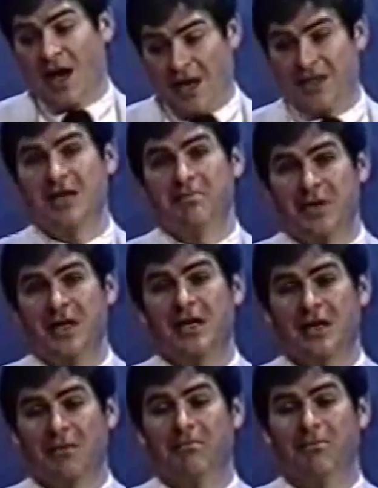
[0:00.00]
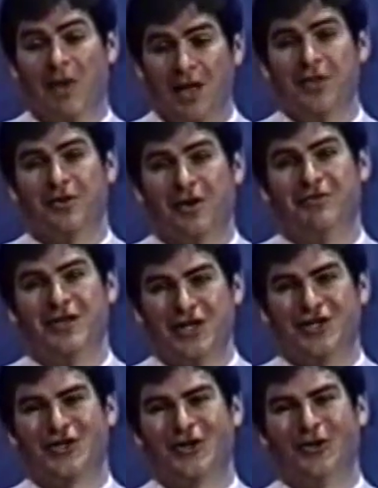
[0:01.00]
I think being mother of
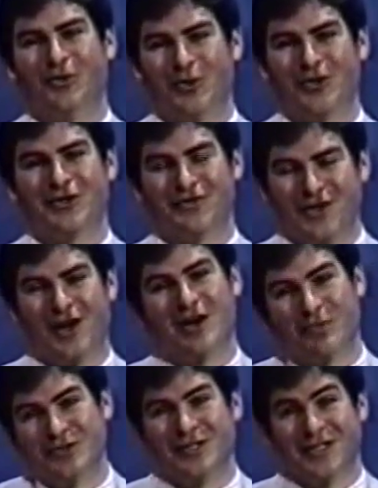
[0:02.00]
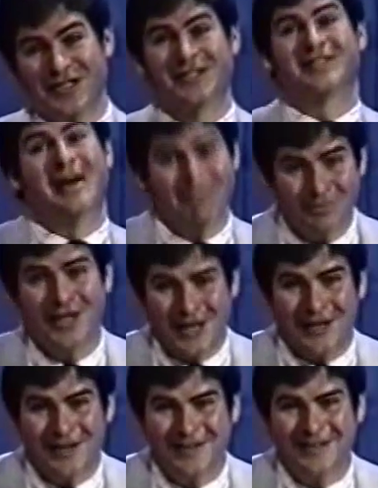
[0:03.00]
the eternal Word of God was at least
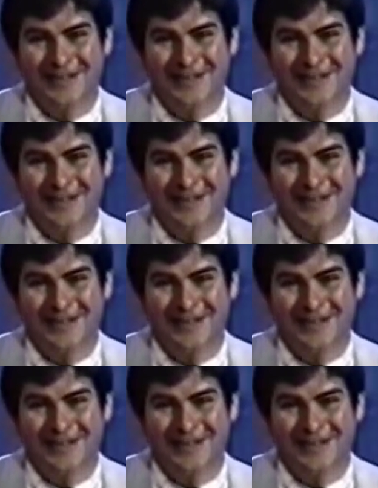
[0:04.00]
something.